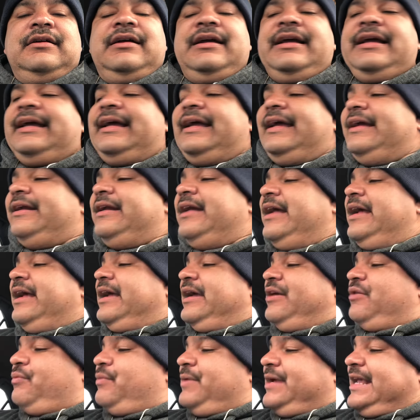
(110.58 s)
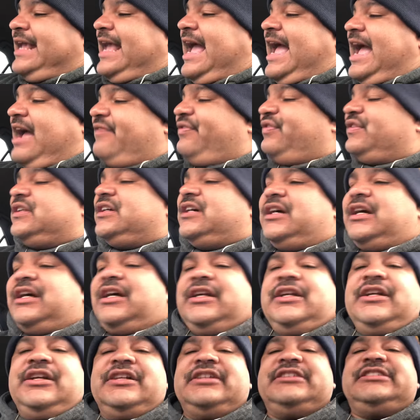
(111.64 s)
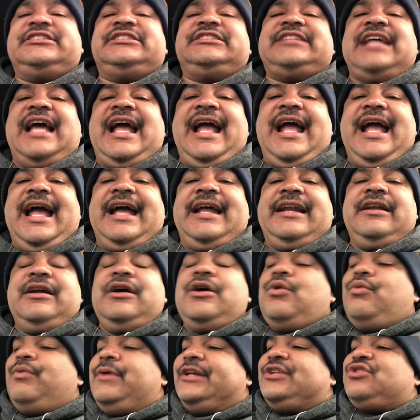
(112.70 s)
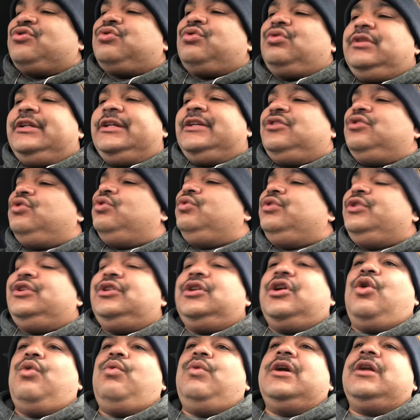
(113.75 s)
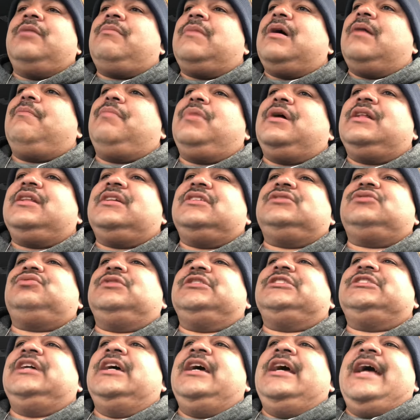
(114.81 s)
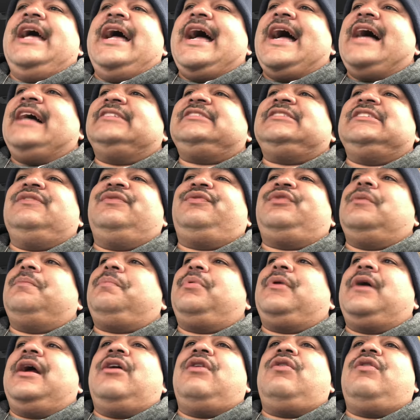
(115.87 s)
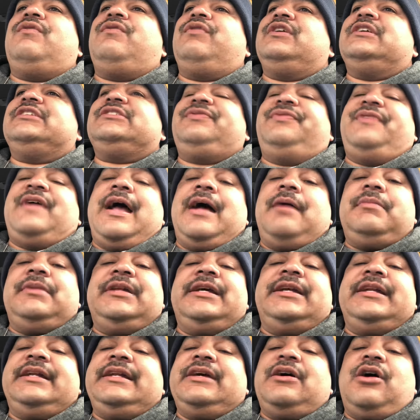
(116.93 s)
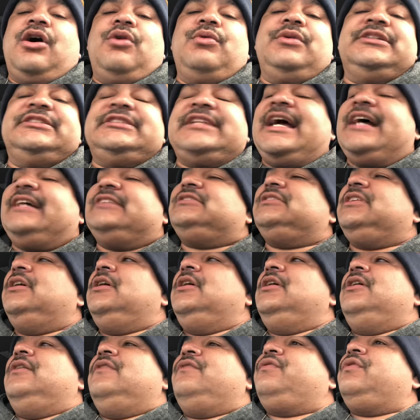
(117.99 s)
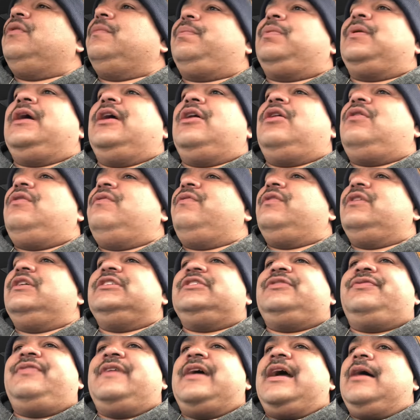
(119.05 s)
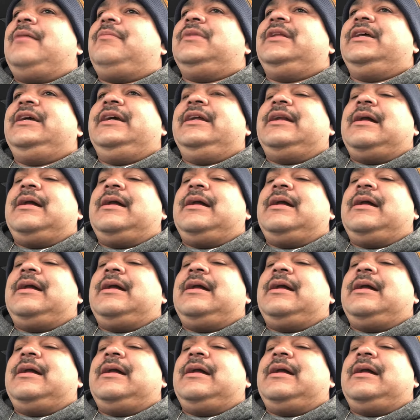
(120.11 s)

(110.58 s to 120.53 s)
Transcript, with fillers: And, and, and, we have to understand. We truly do. You know, one of my brothers was asking for prayer over his family, and he always asks for prayer over his family.